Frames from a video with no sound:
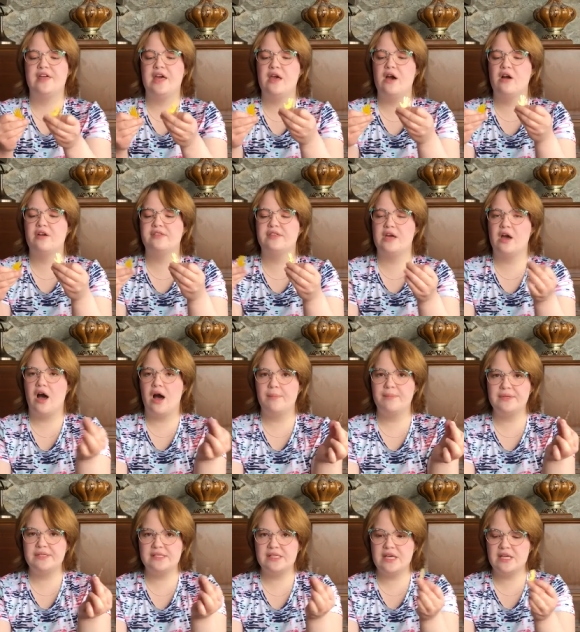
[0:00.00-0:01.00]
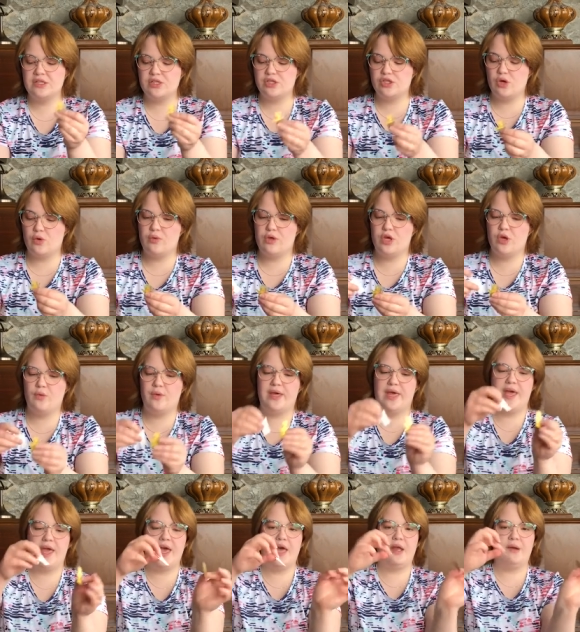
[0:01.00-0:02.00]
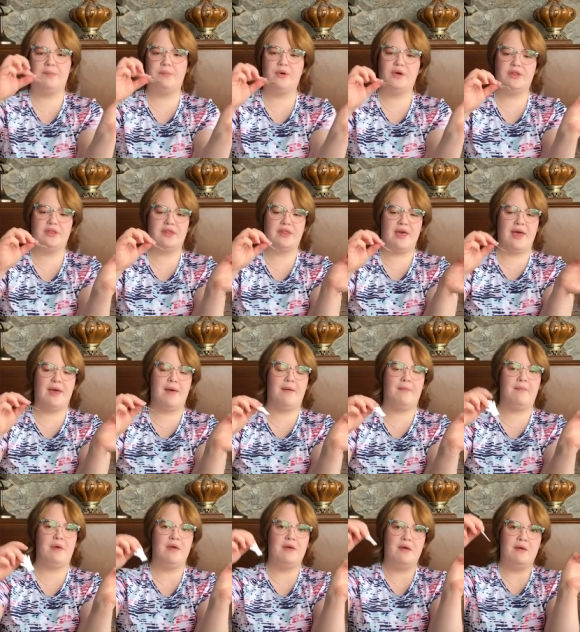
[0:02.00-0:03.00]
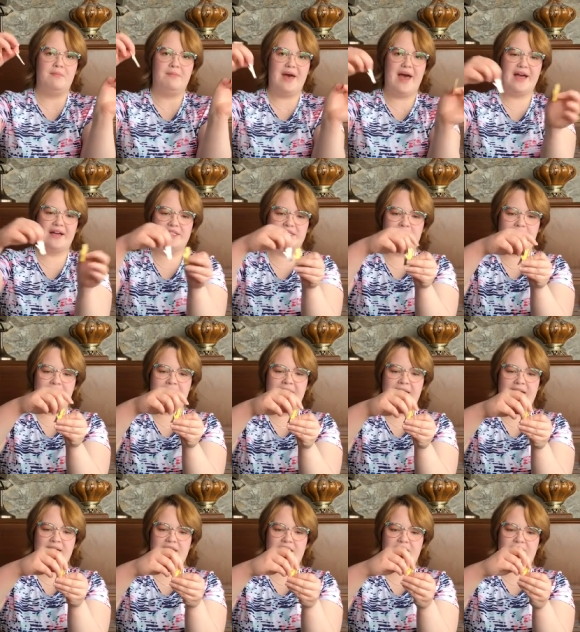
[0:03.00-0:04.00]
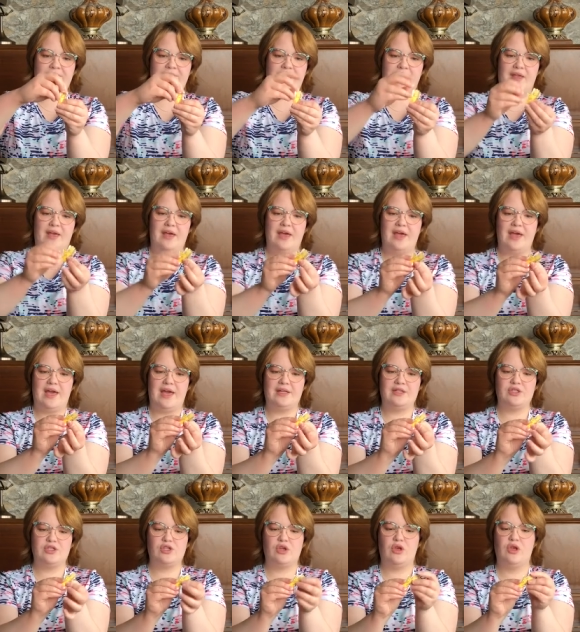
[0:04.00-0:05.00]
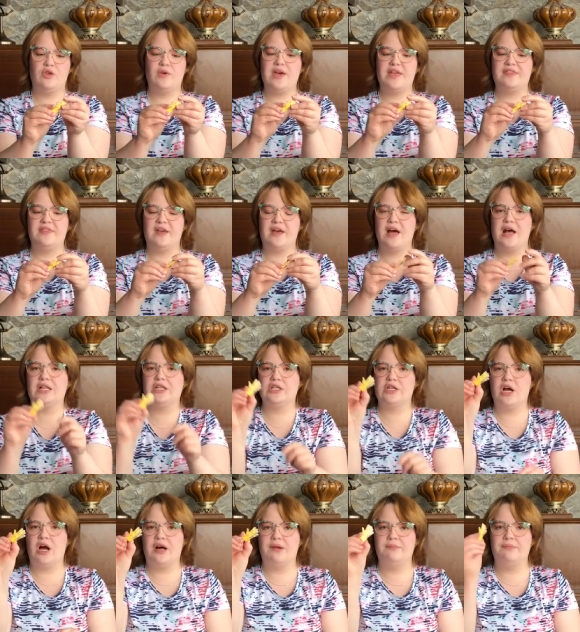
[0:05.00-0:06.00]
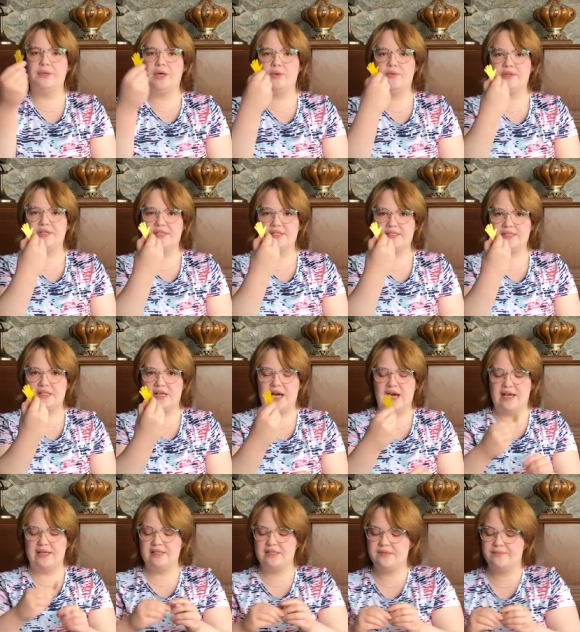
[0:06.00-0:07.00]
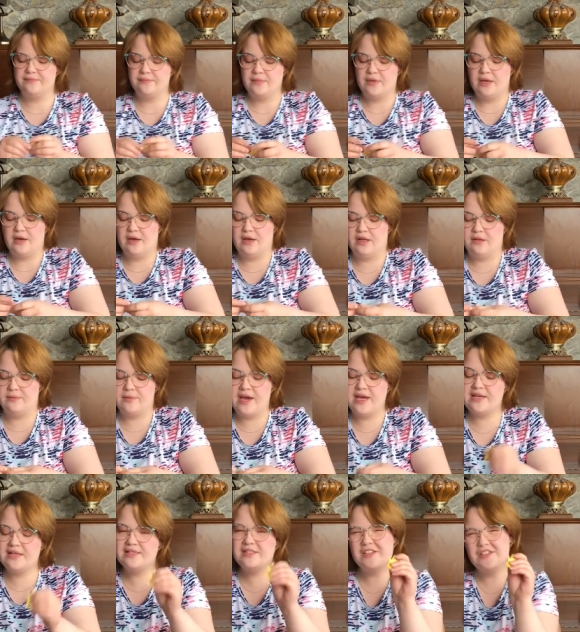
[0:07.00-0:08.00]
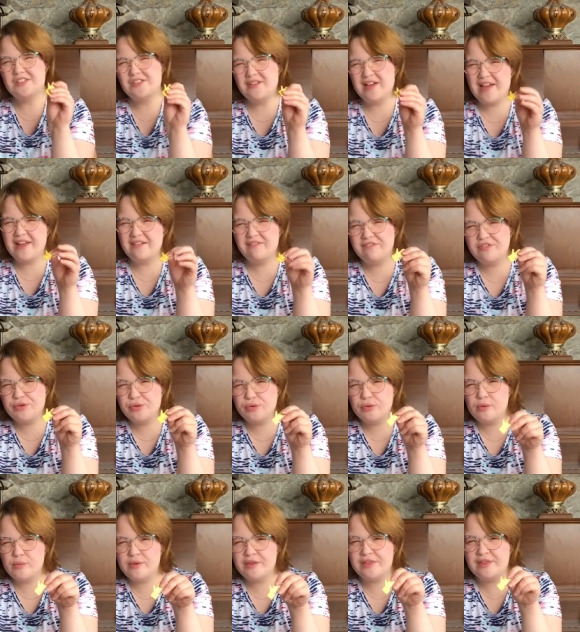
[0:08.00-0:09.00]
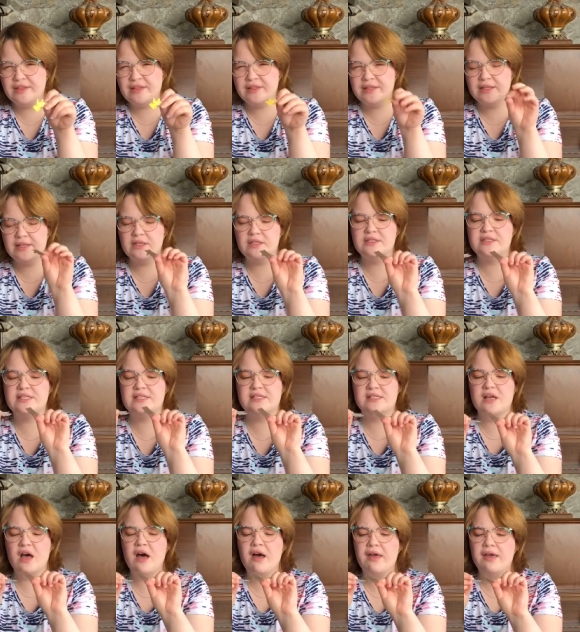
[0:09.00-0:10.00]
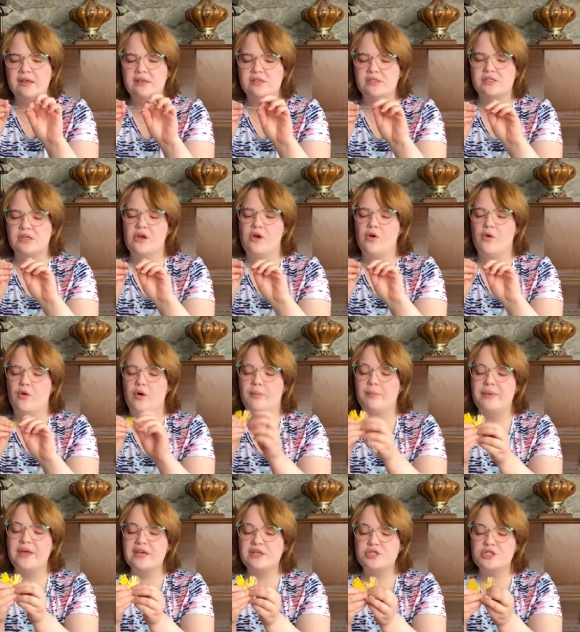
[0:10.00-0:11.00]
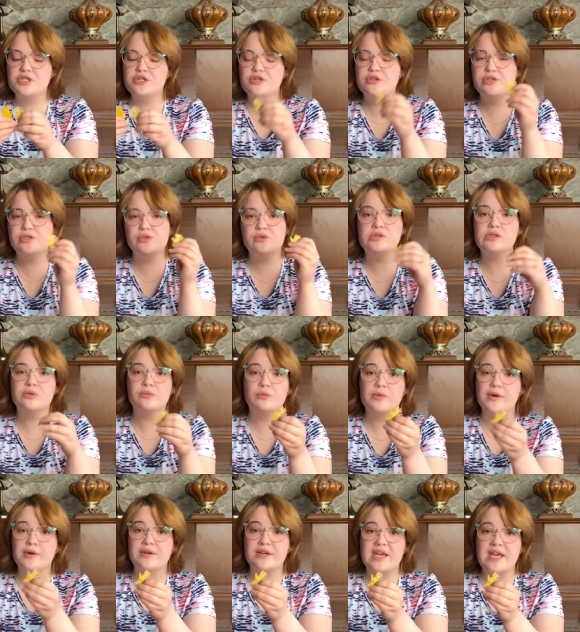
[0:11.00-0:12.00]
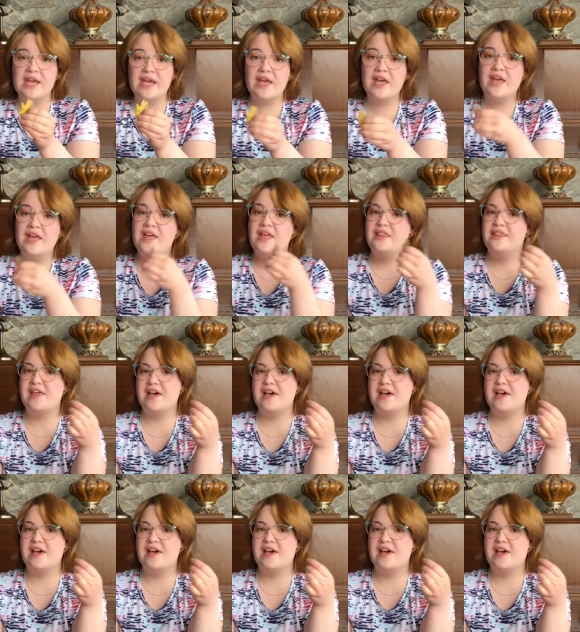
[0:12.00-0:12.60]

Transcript: They are the opposite, so you can put them back to back and so you get the color on both sides. All right, it's also kind of cool with the little designs or pictures or wording